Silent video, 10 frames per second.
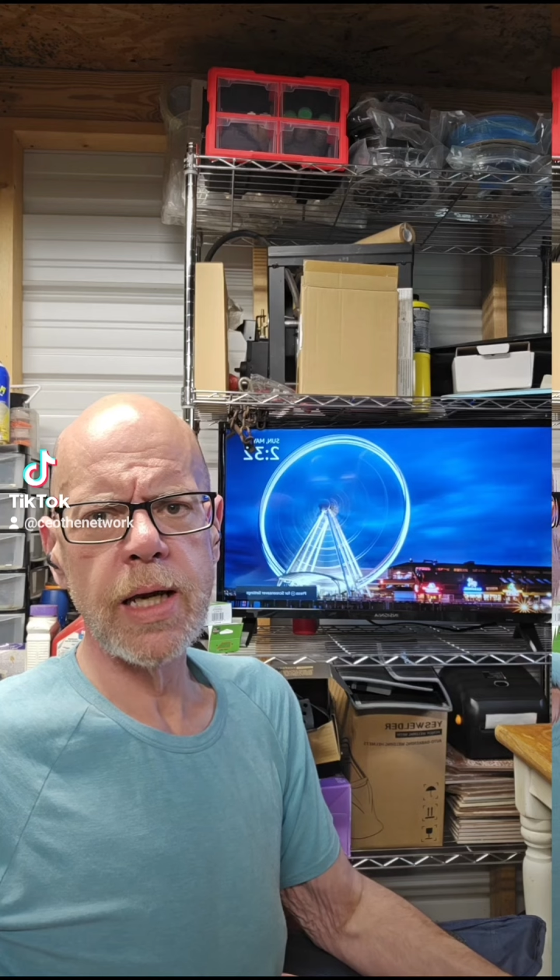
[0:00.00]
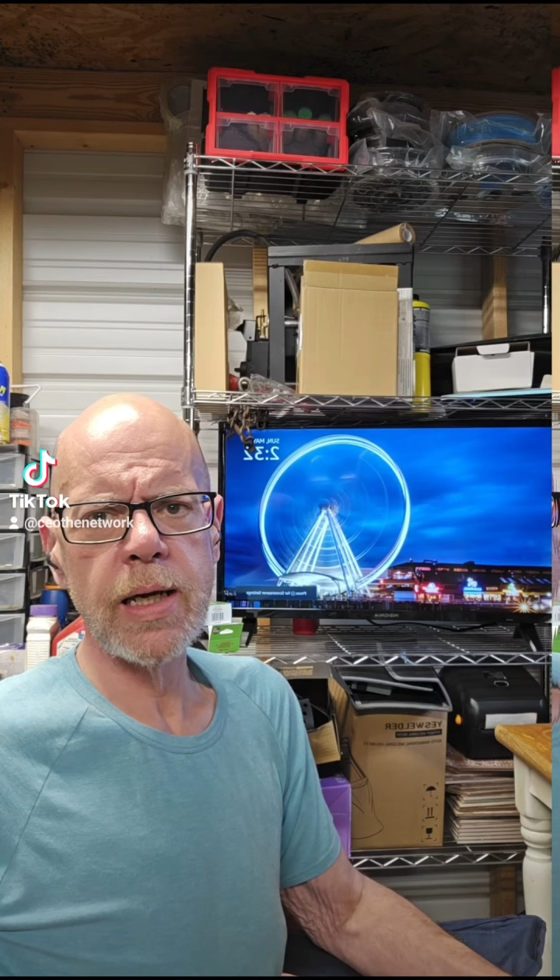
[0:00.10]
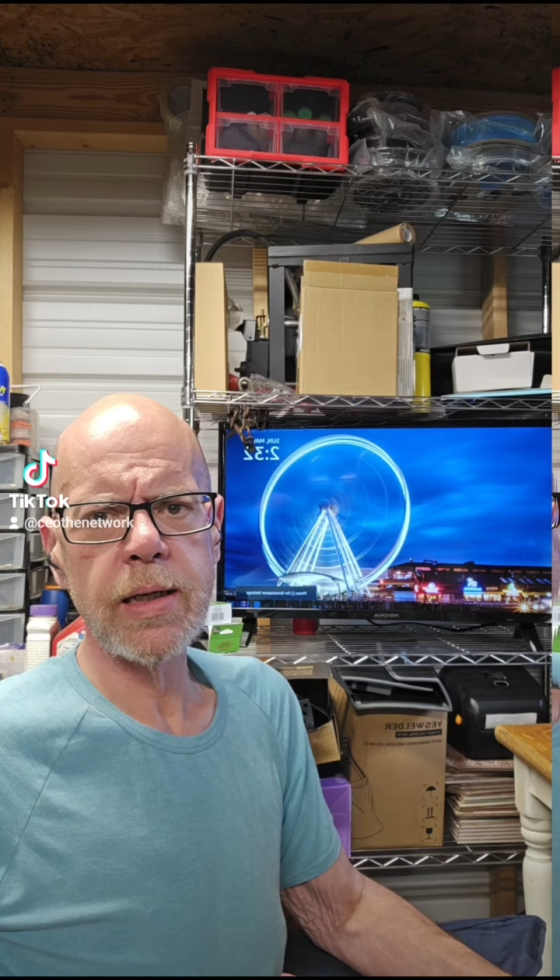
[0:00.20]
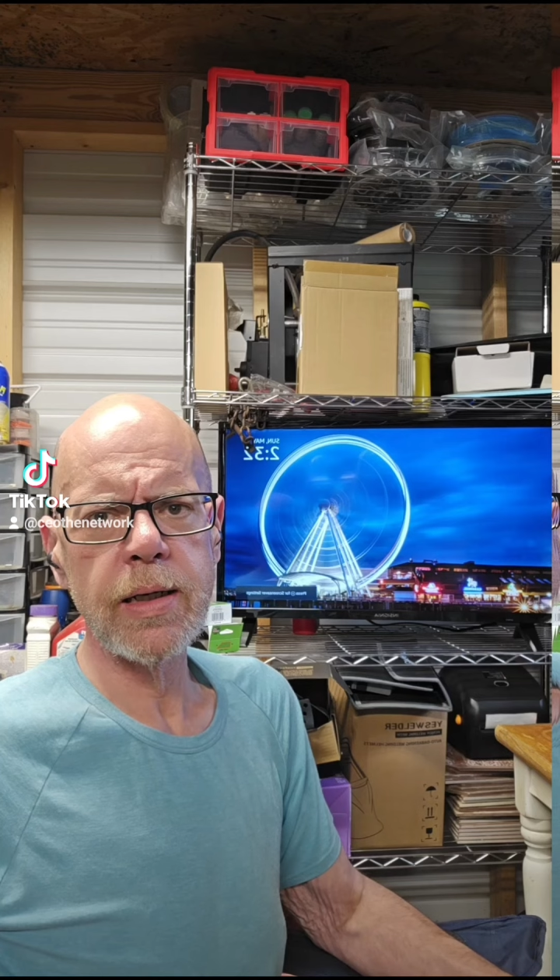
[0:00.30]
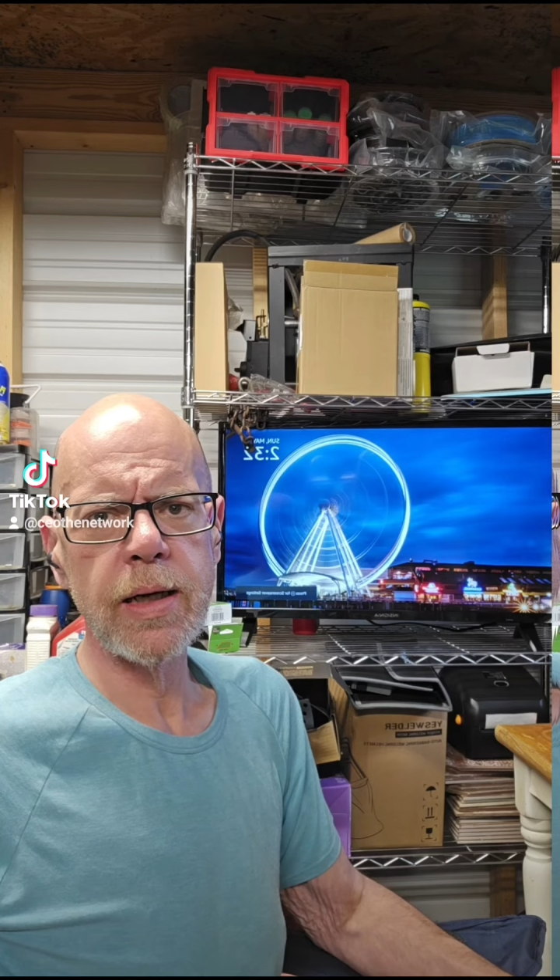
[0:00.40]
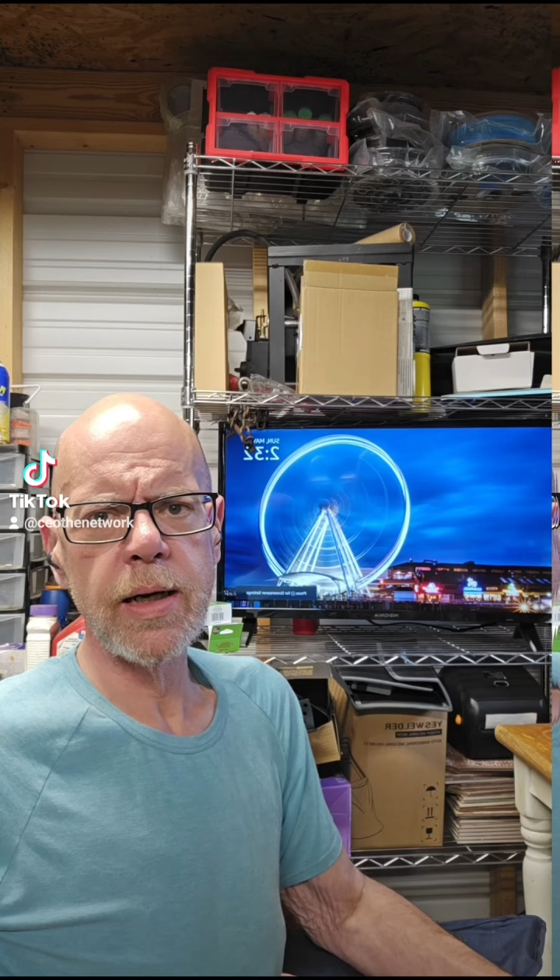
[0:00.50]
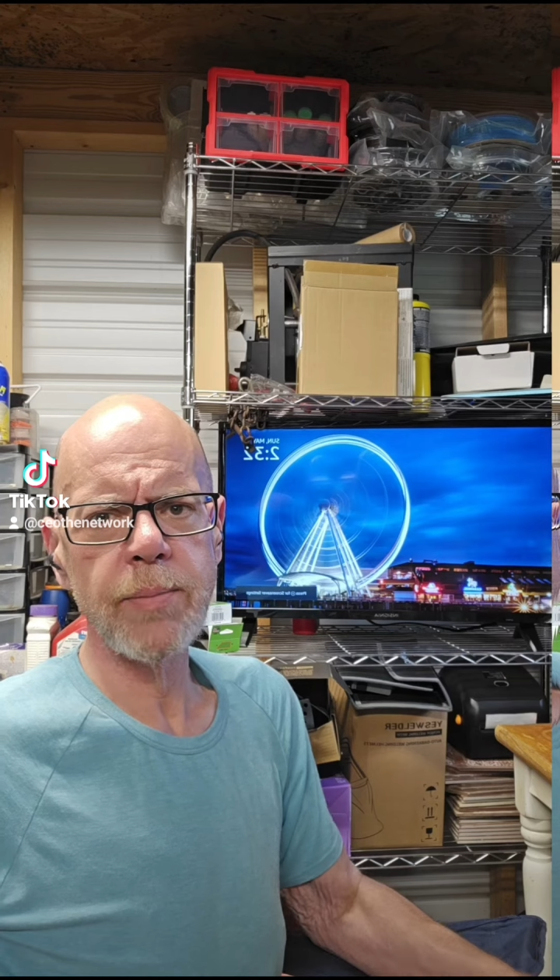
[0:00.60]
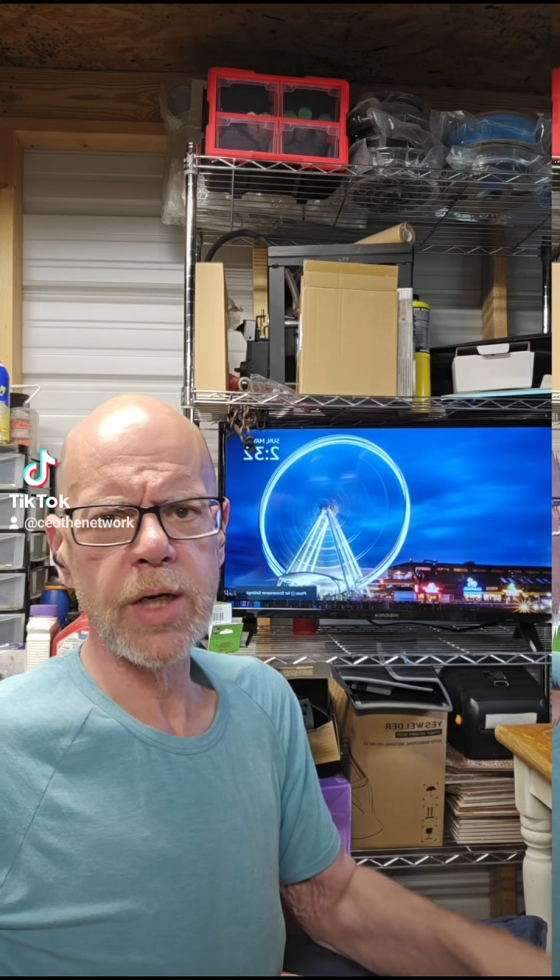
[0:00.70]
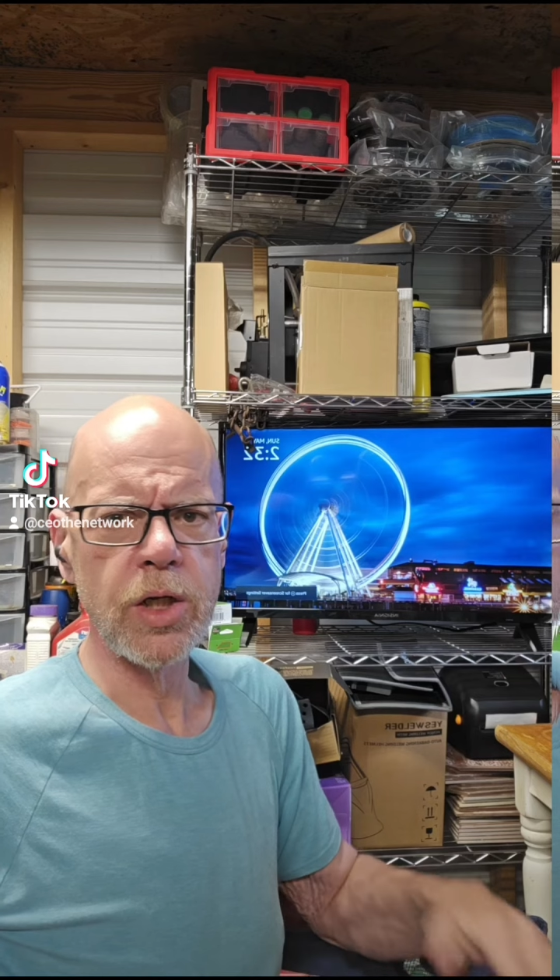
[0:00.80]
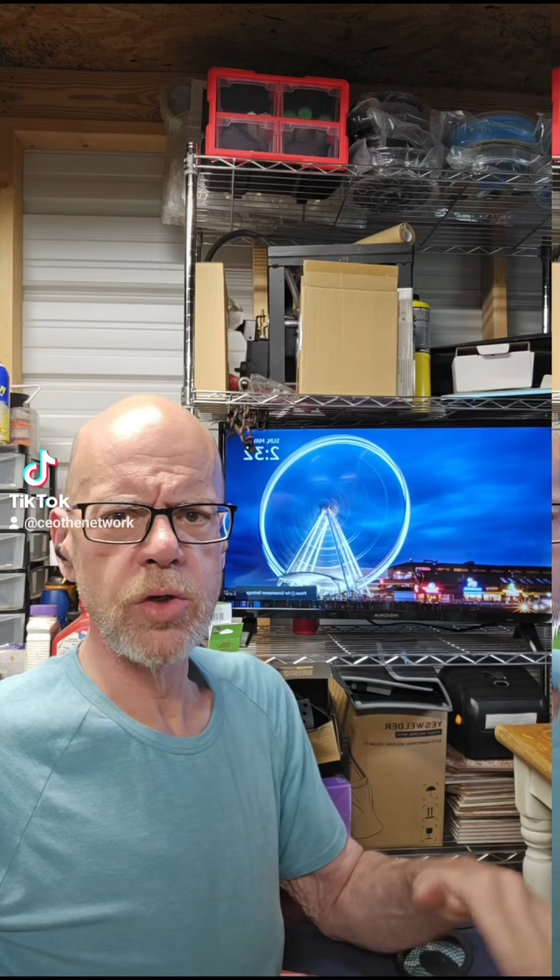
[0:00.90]
and
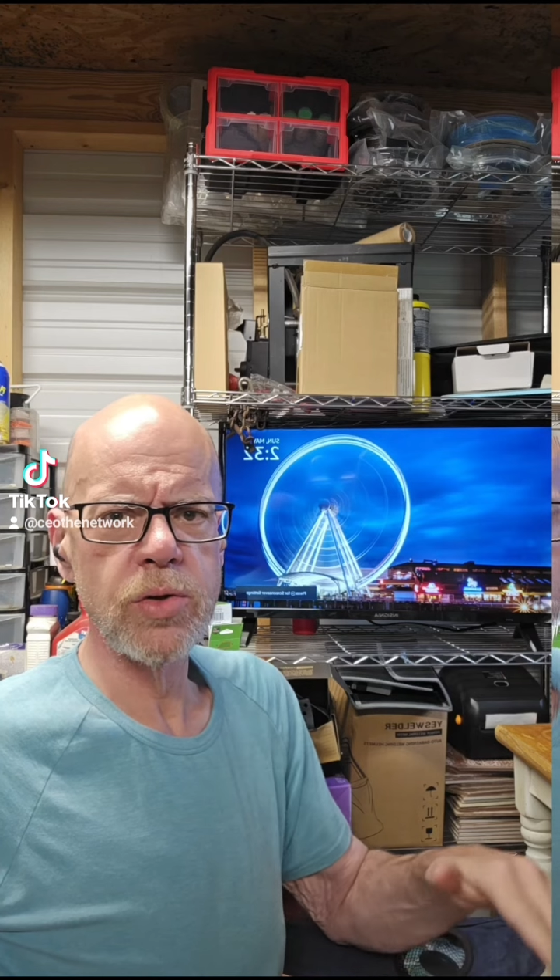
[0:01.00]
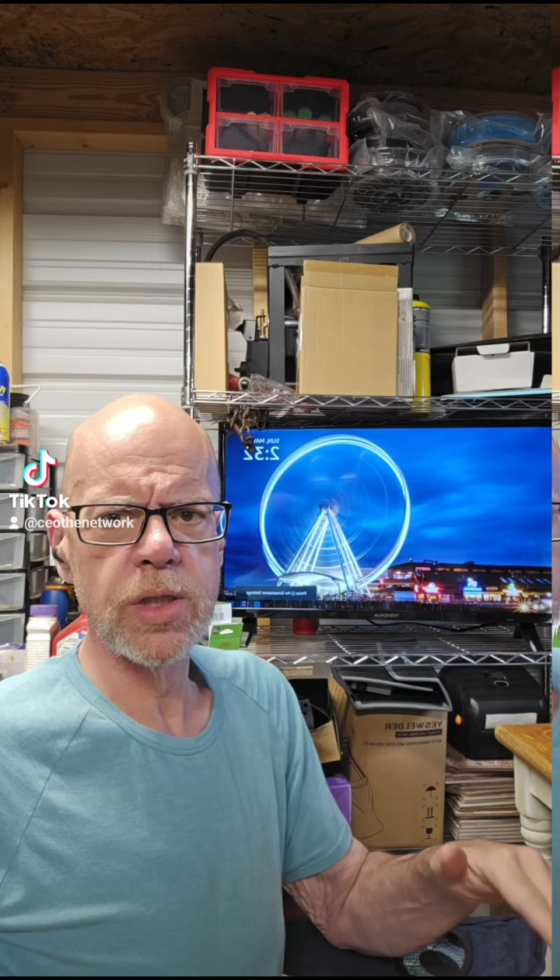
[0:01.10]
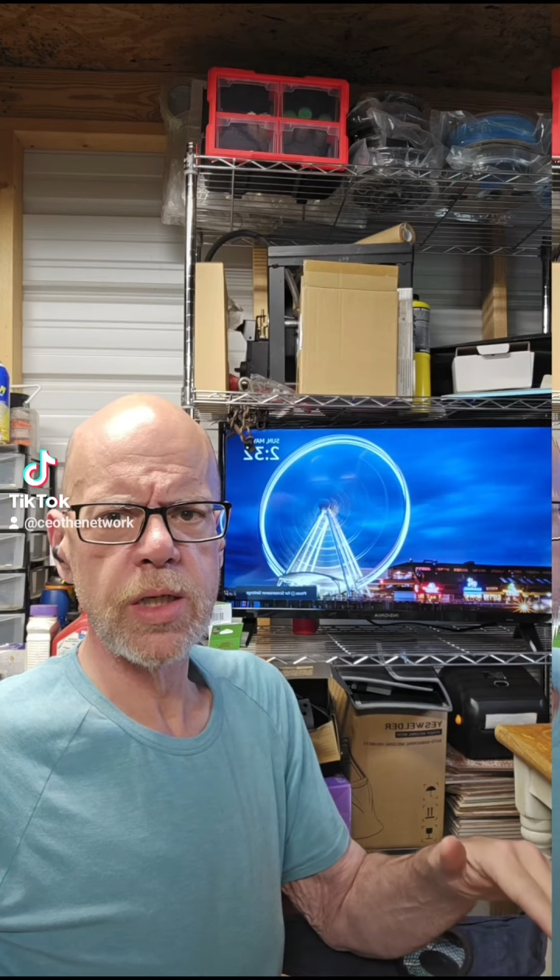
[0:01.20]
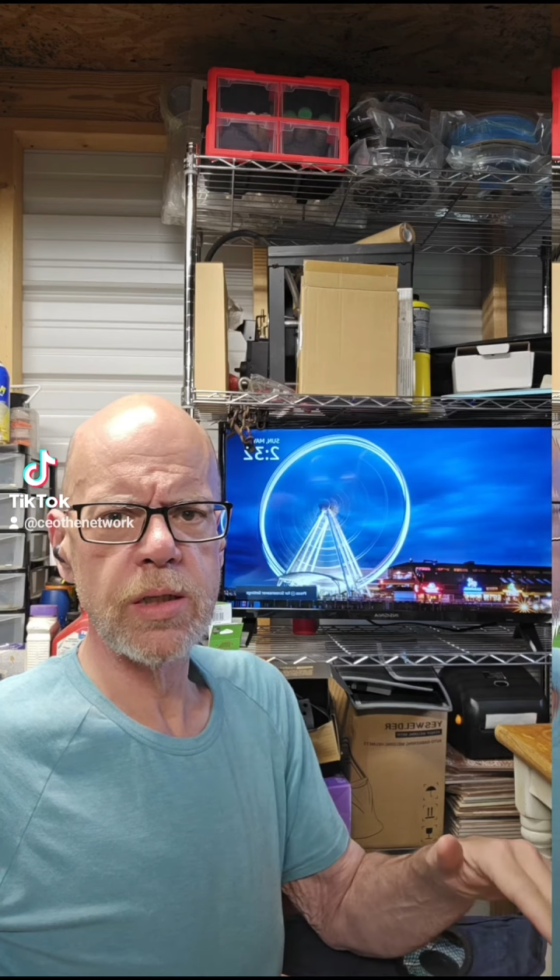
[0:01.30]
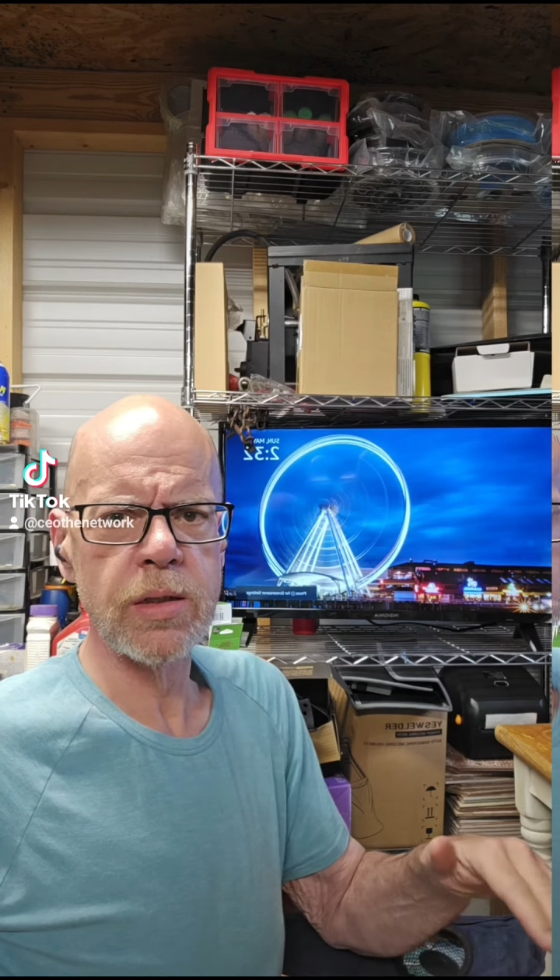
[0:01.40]
I'm going to use it